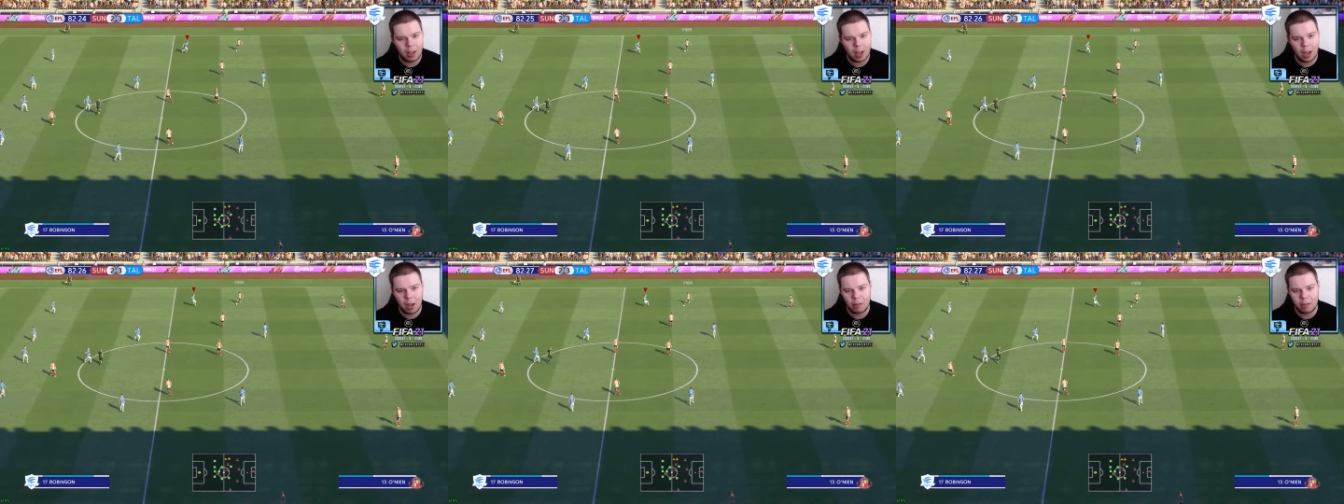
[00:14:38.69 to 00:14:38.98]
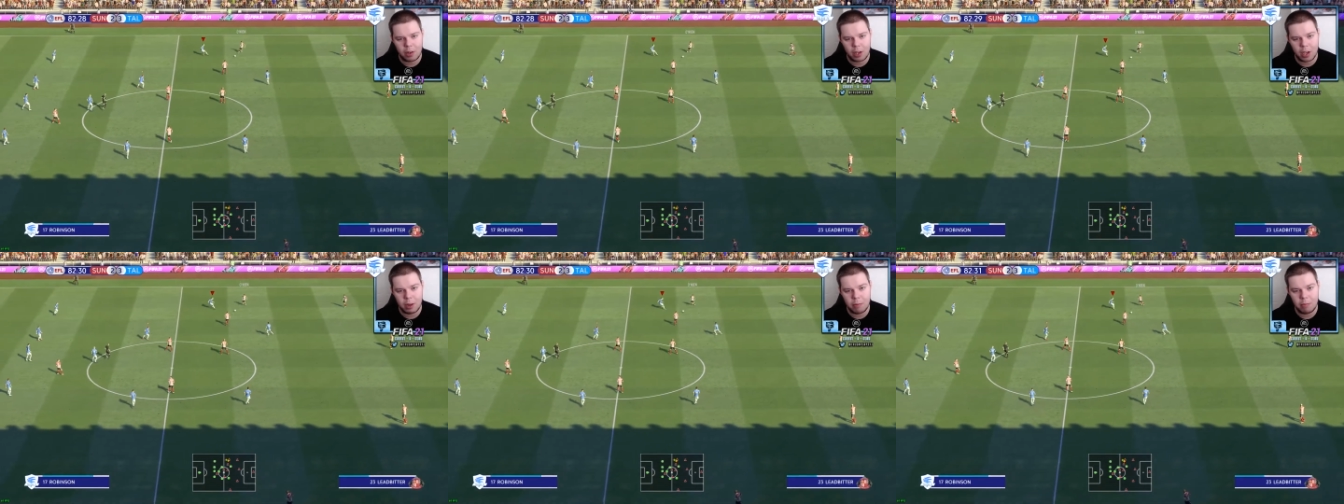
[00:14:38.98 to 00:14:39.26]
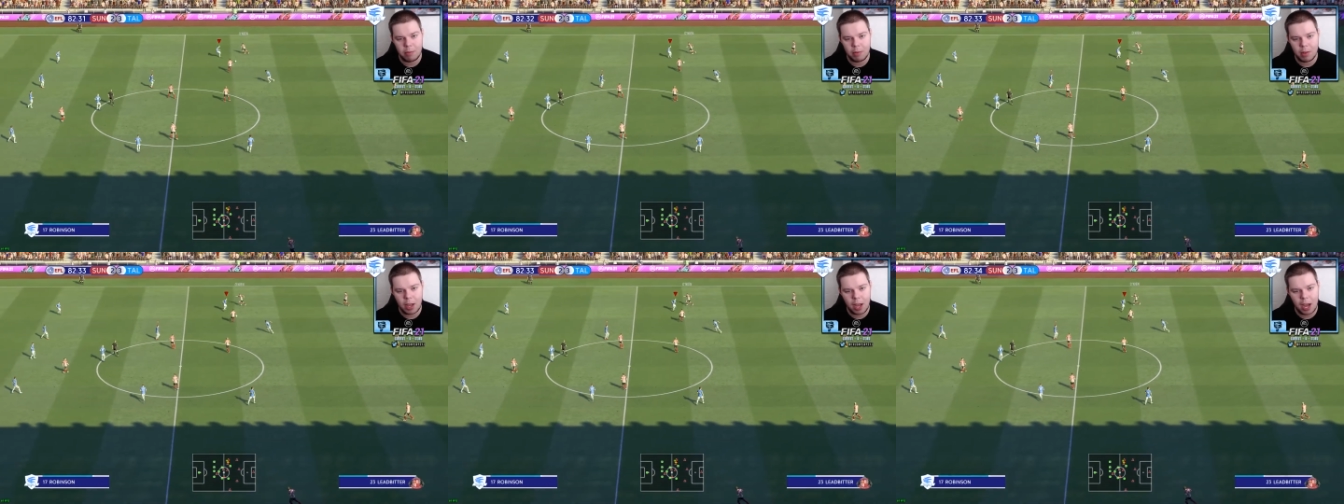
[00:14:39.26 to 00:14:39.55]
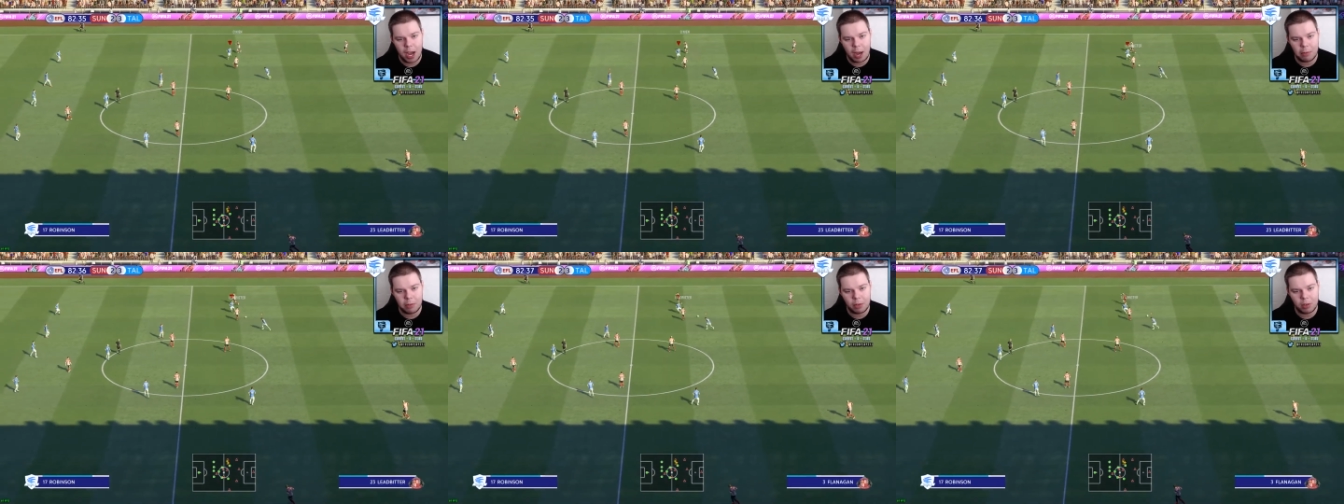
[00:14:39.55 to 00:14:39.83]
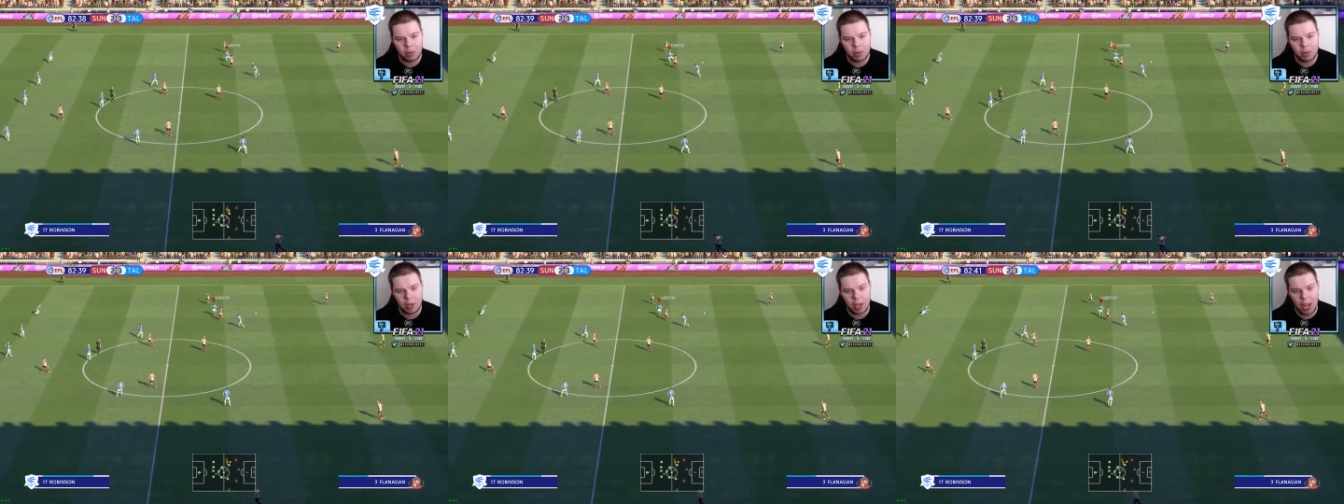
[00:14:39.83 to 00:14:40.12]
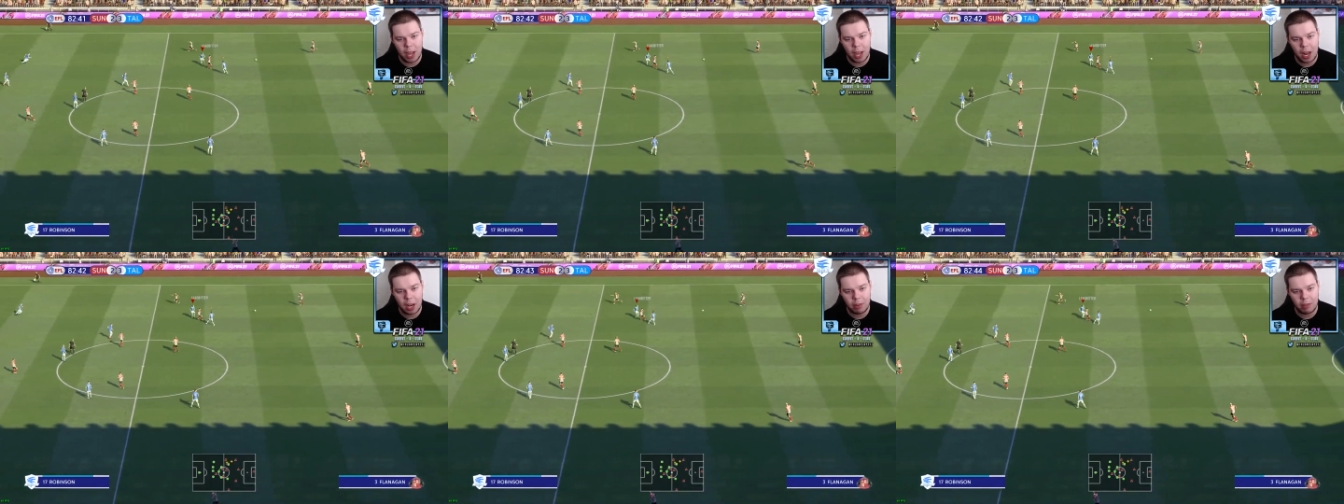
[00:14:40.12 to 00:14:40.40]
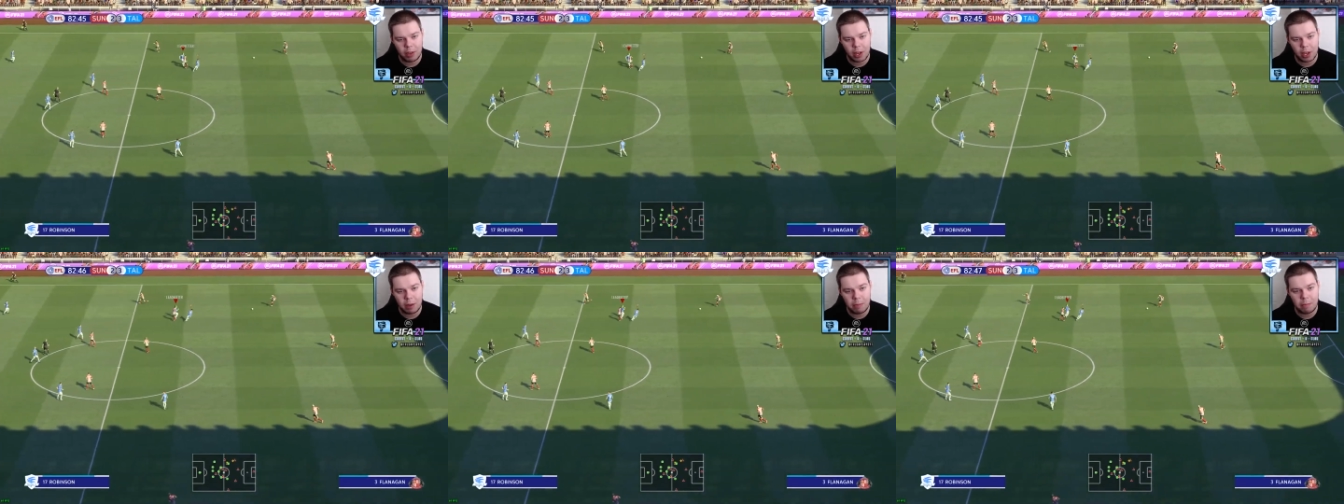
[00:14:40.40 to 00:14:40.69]
hell of a game. Absolutely hell
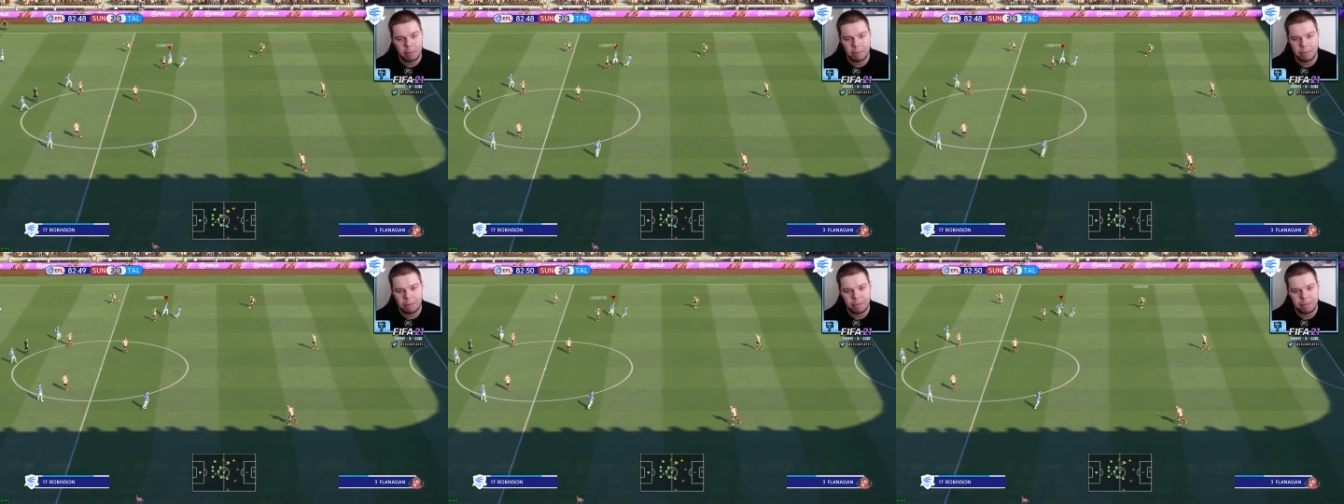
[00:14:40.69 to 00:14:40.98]
of a game.